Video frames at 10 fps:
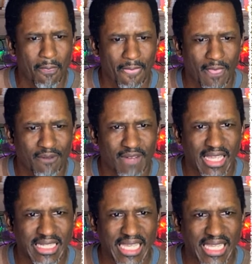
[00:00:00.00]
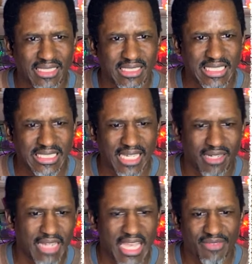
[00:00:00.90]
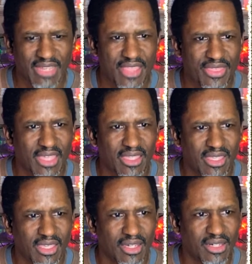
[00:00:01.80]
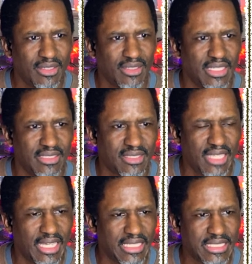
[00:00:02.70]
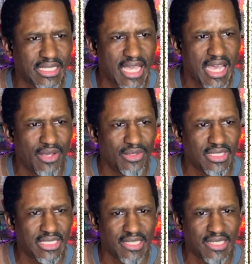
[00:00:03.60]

All right. And since I don't have anything here, let's exit out because